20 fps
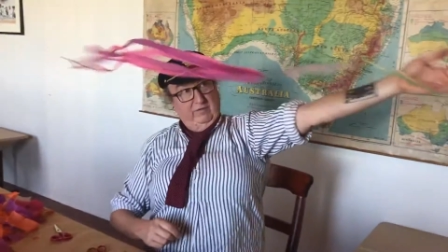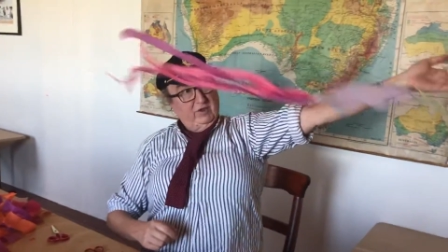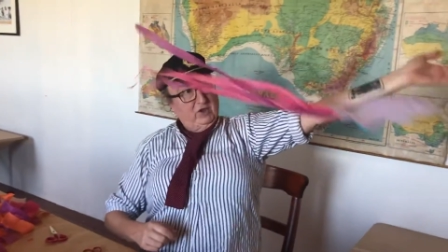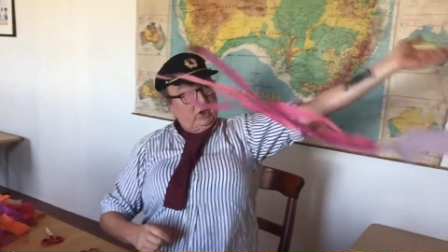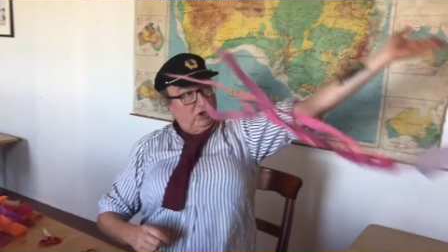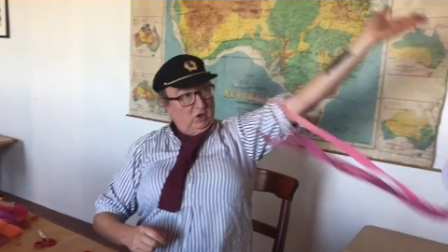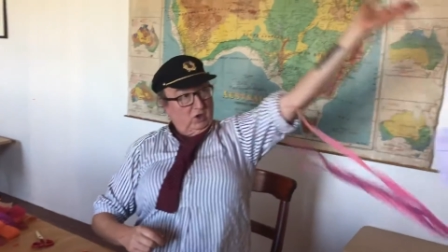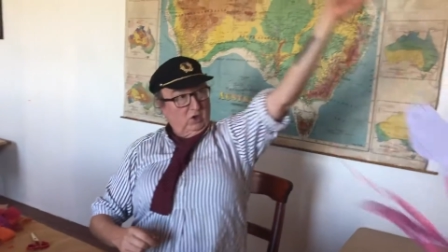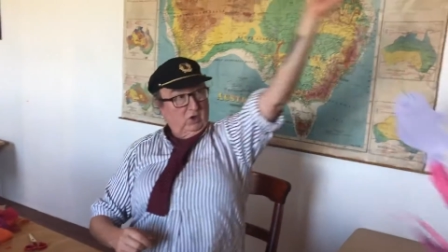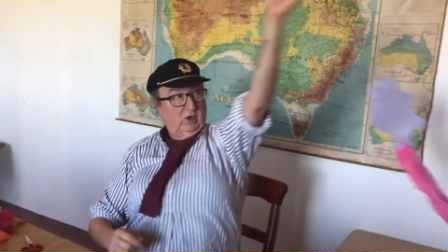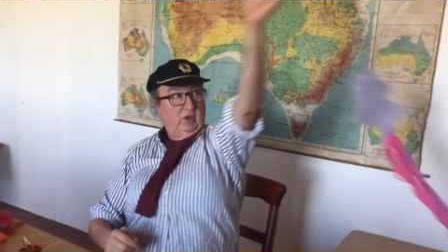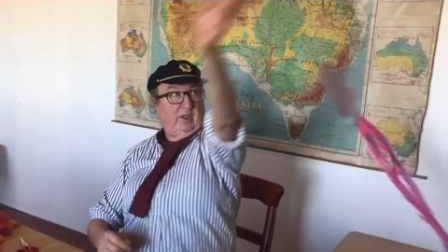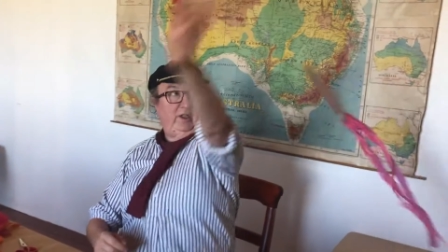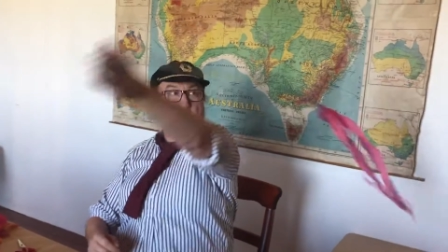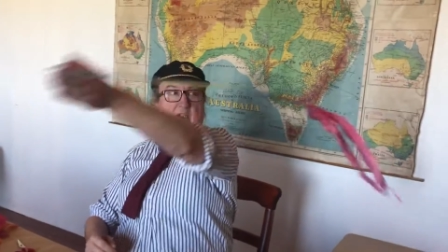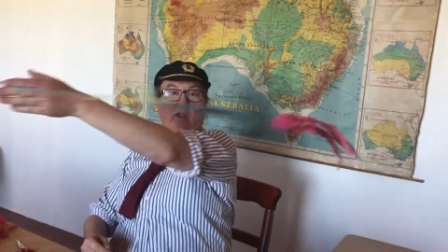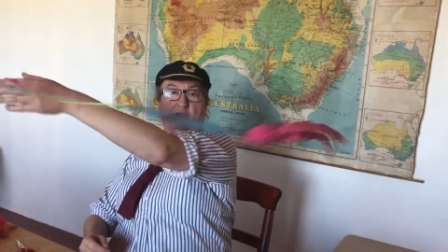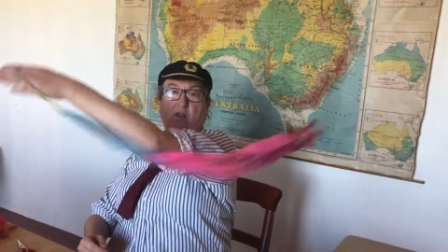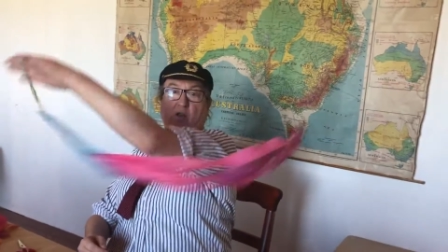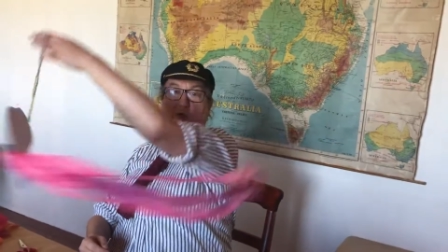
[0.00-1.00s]
fish ahoy you
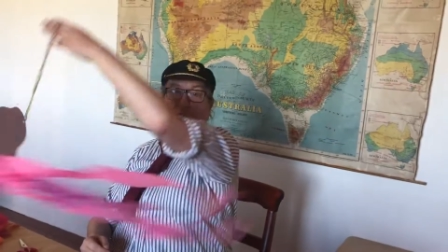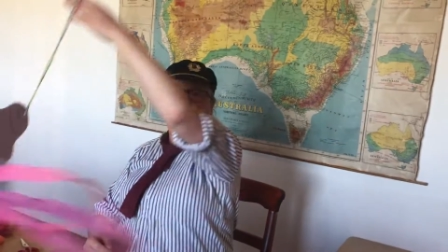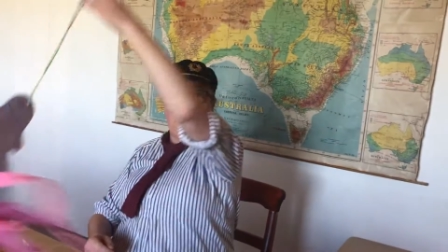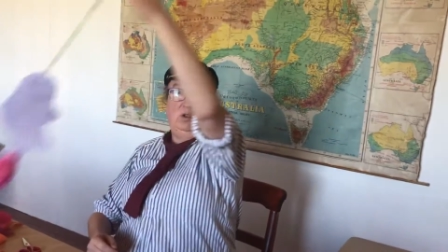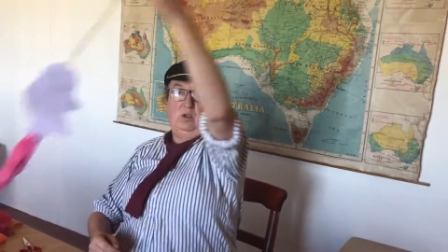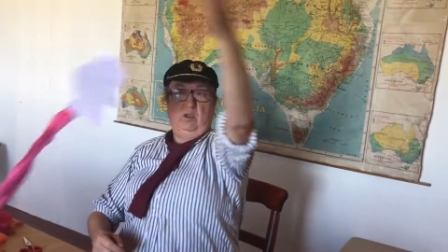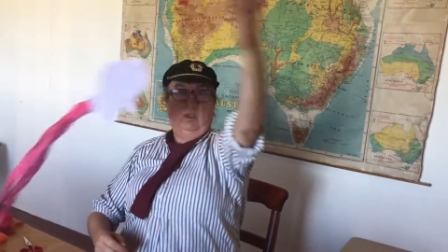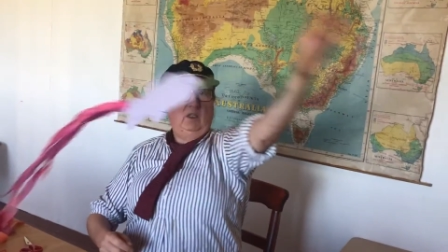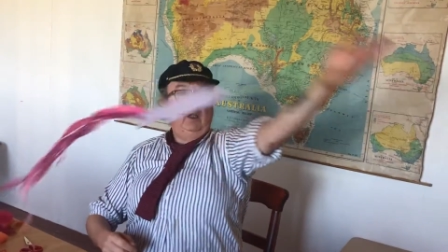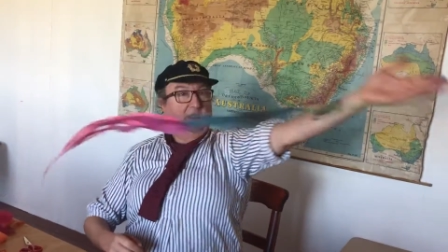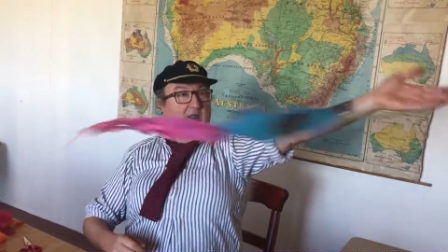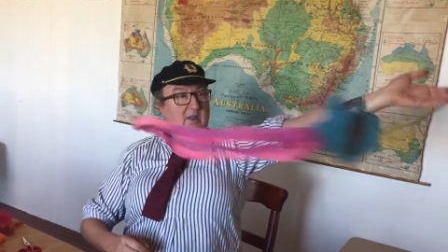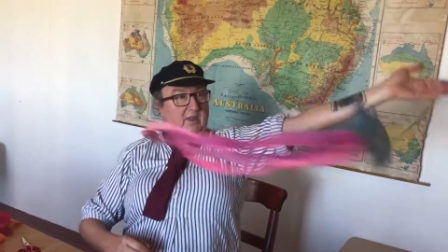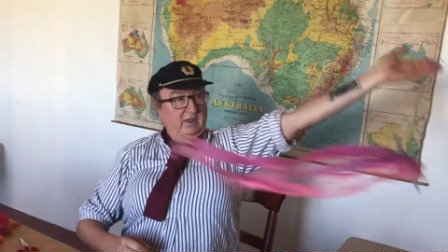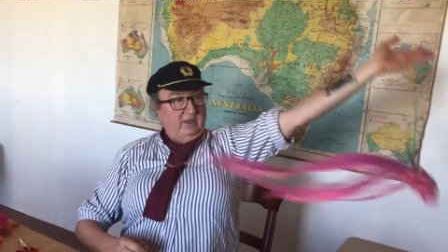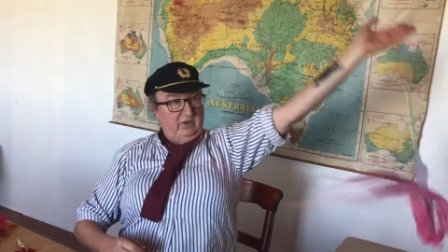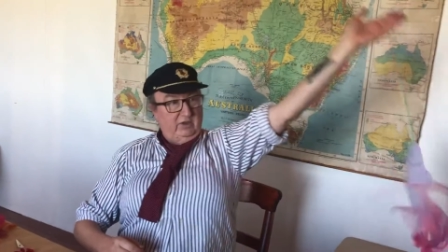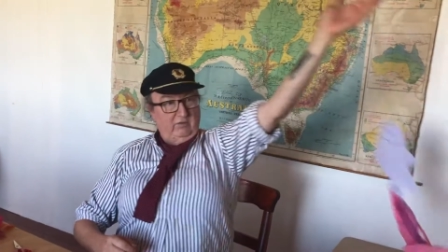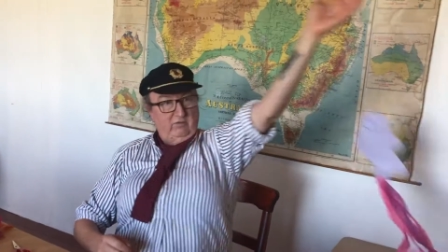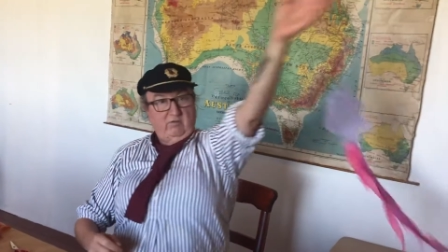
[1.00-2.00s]
can call,
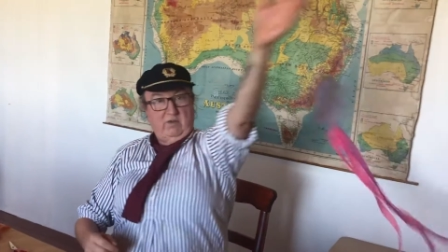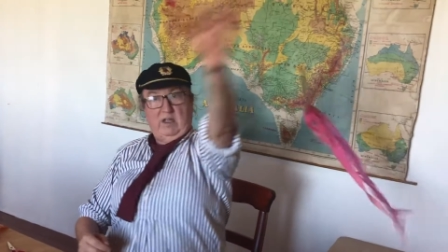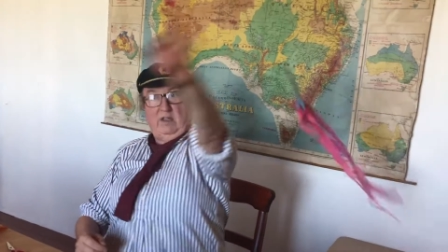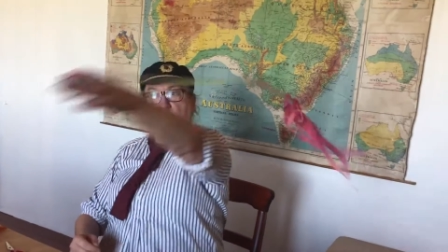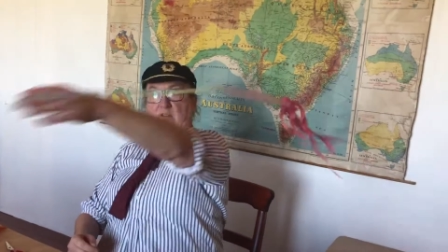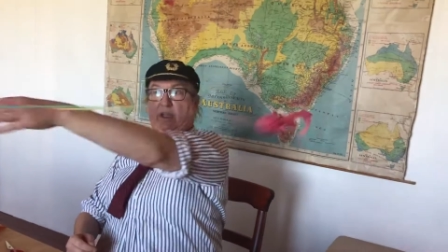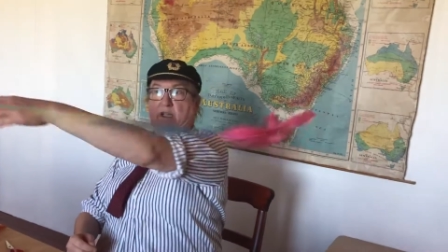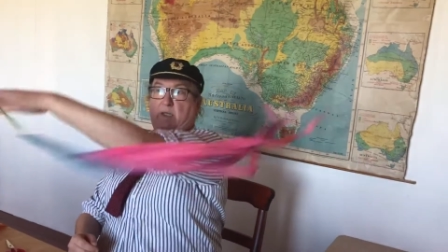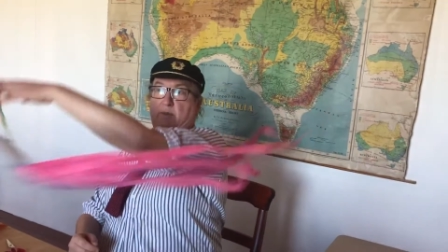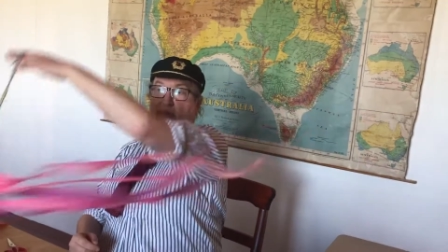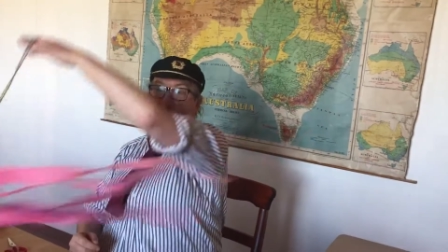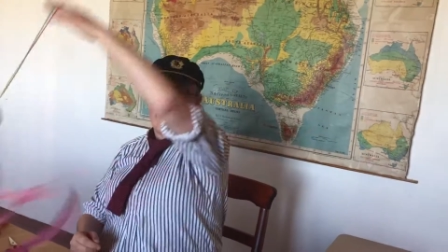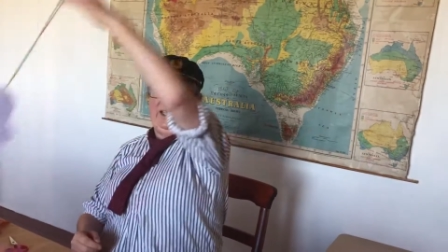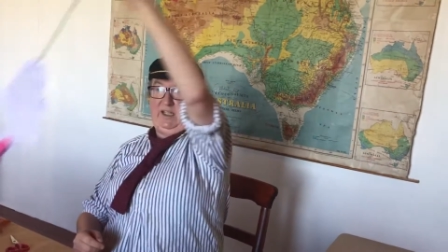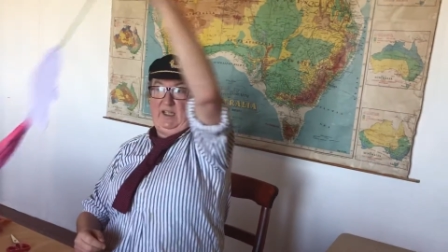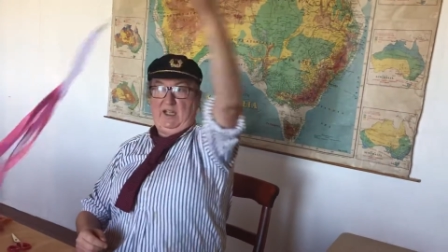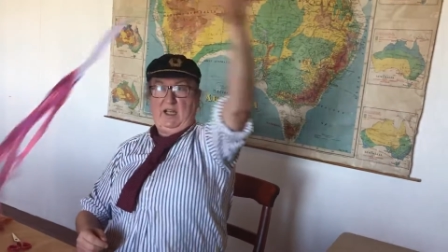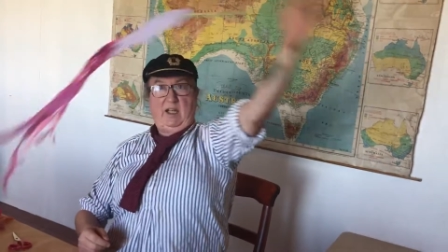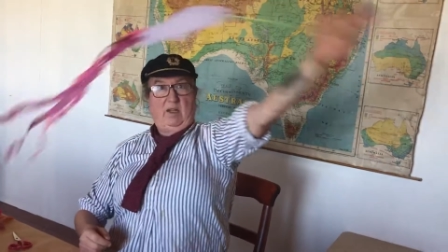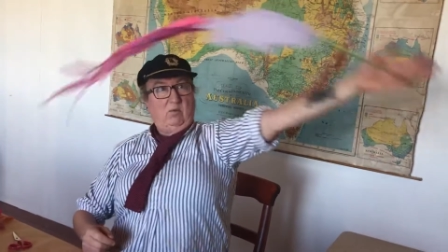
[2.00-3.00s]
as you run around the
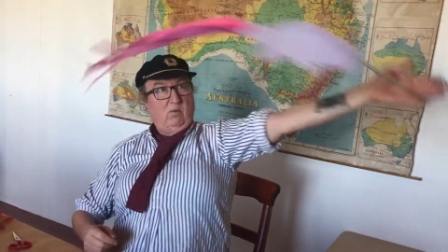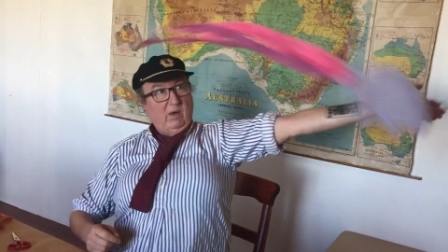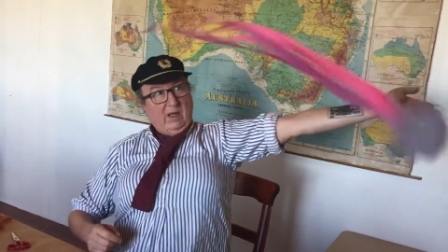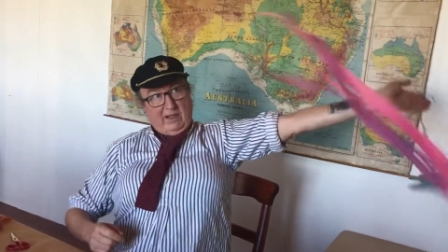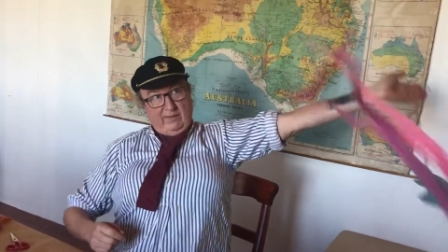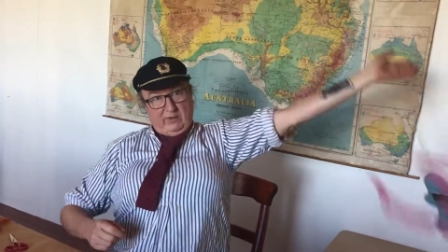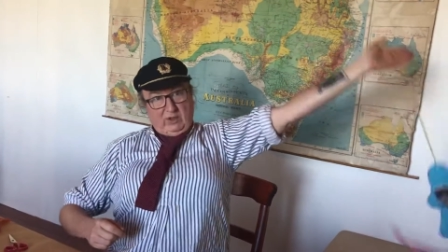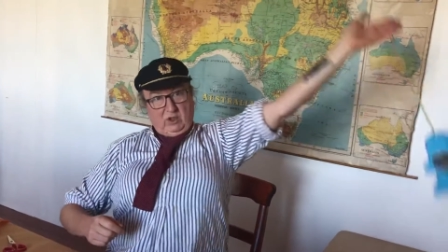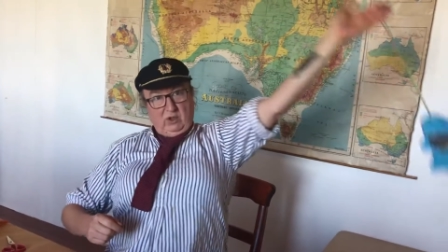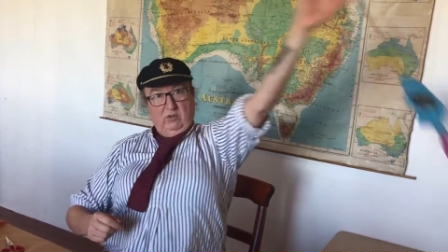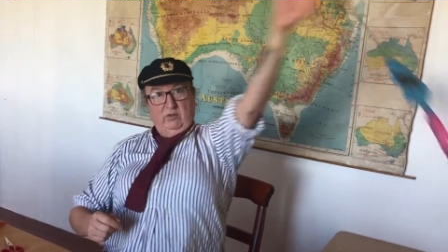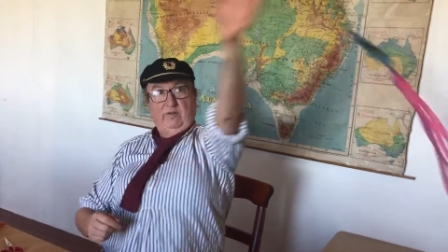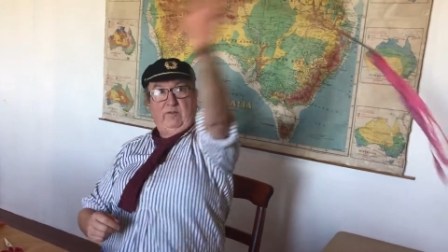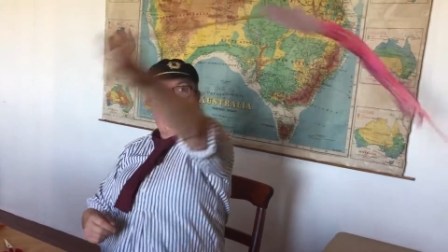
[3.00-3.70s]
backyard waving your